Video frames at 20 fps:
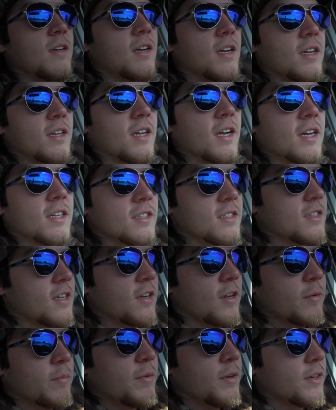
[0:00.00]
and got
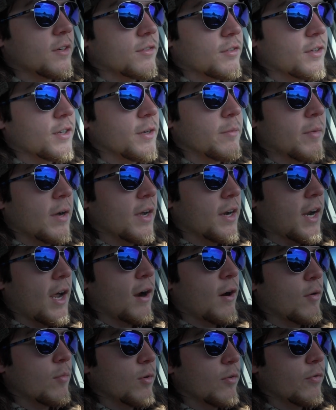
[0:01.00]
set up in a tree about an
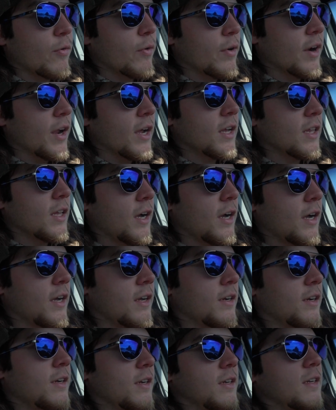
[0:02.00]
hour before
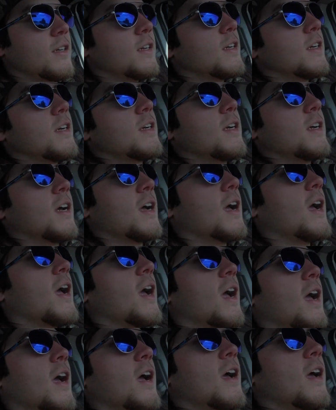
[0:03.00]
daylight.
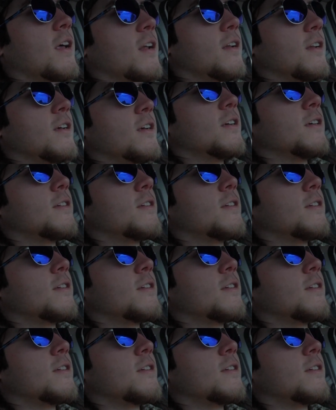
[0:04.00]
And